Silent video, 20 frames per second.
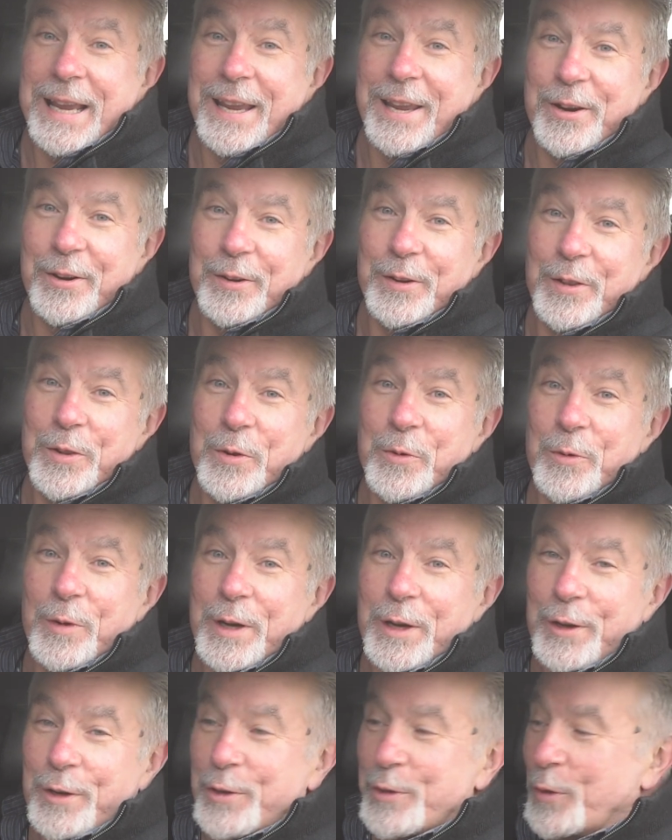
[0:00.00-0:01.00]
here in the
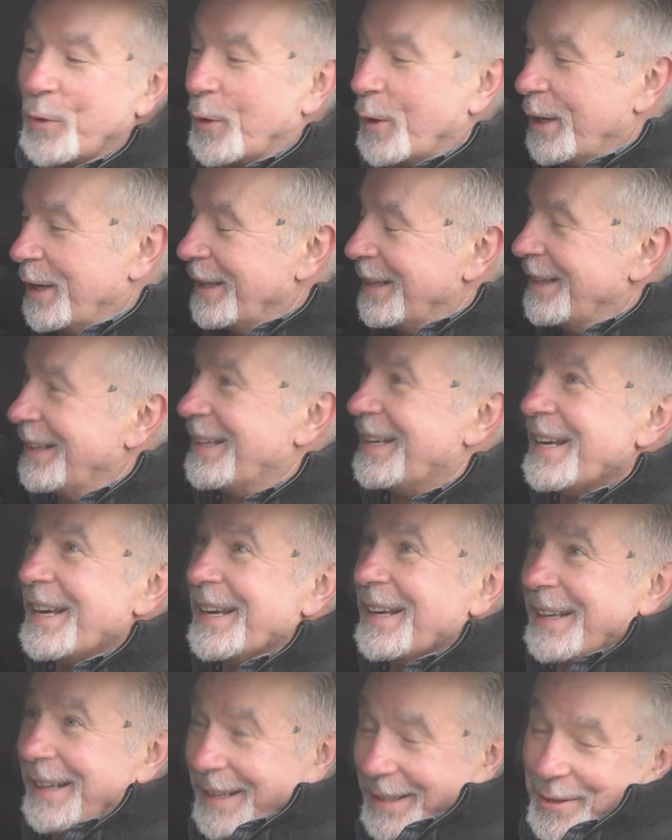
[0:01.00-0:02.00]
rears, well,
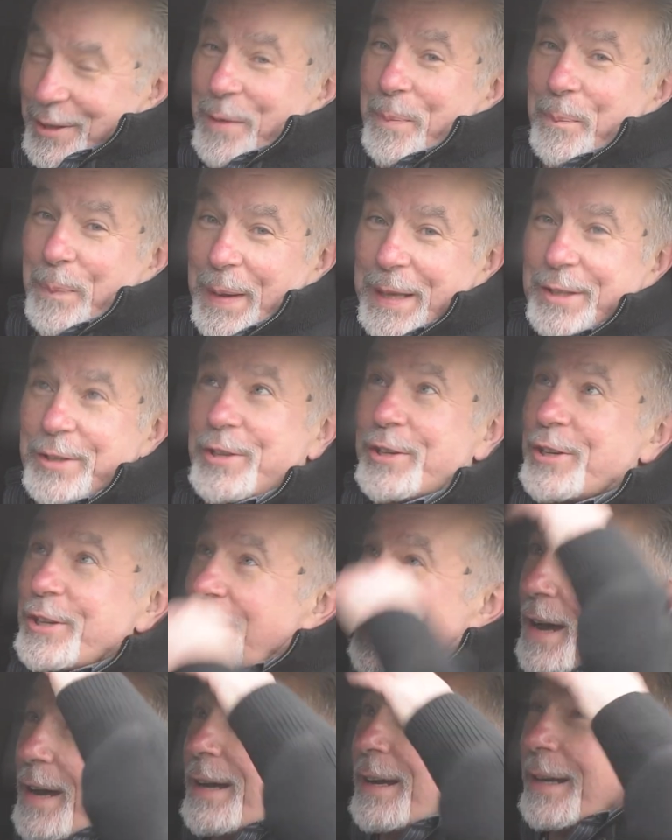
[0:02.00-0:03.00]
it's a bit
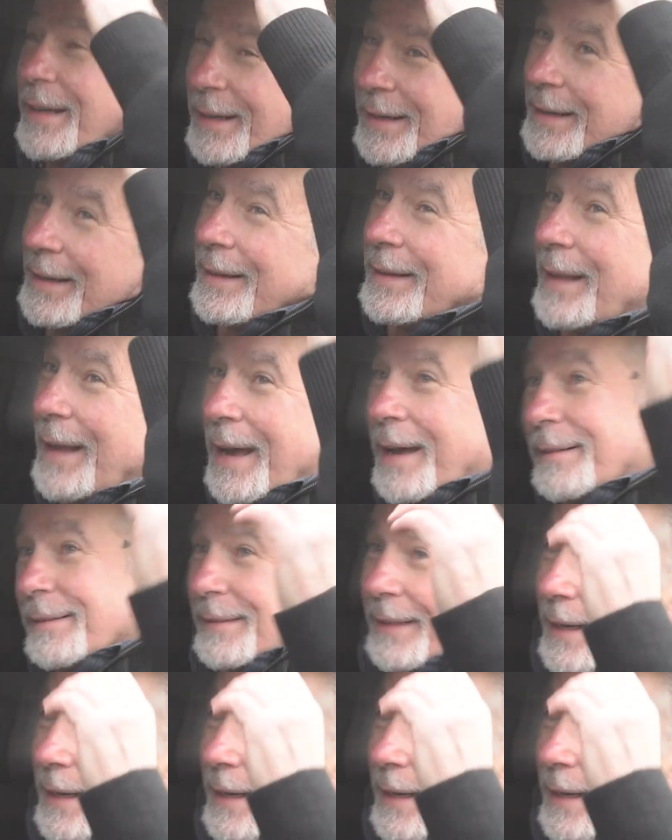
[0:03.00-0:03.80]
snug that,